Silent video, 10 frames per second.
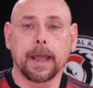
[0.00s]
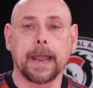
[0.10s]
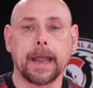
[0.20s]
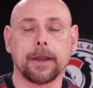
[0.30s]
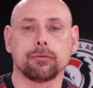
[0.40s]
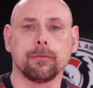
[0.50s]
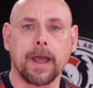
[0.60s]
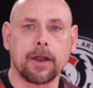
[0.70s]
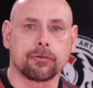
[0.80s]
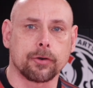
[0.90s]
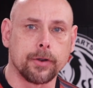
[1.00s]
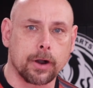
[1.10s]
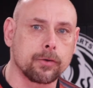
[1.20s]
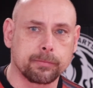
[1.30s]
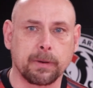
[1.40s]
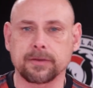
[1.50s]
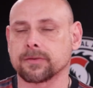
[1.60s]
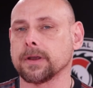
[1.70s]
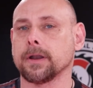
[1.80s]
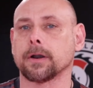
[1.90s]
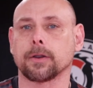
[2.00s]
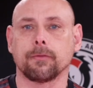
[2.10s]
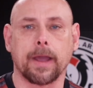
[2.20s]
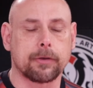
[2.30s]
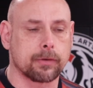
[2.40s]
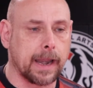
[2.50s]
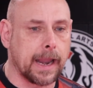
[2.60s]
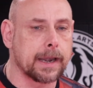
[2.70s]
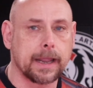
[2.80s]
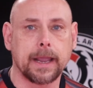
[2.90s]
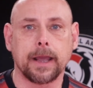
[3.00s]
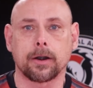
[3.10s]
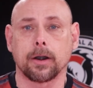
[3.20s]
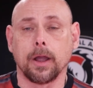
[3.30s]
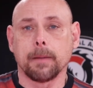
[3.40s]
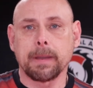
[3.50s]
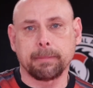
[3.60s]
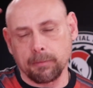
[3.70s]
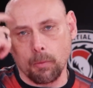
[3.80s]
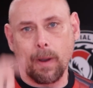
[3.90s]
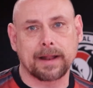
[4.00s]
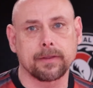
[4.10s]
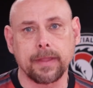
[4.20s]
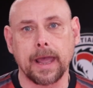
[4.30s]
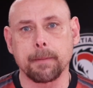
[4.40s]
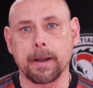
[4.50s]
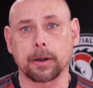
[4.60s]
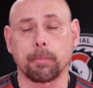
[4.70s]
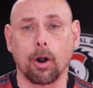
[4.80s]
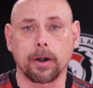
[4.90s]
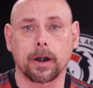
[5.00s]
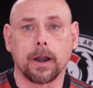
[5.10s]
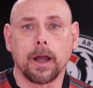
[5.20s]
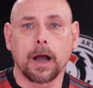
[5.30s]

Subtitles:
and you've had your knuckles busted, or you've had your hand hit, or maybe you've been whacked in the head by your partner,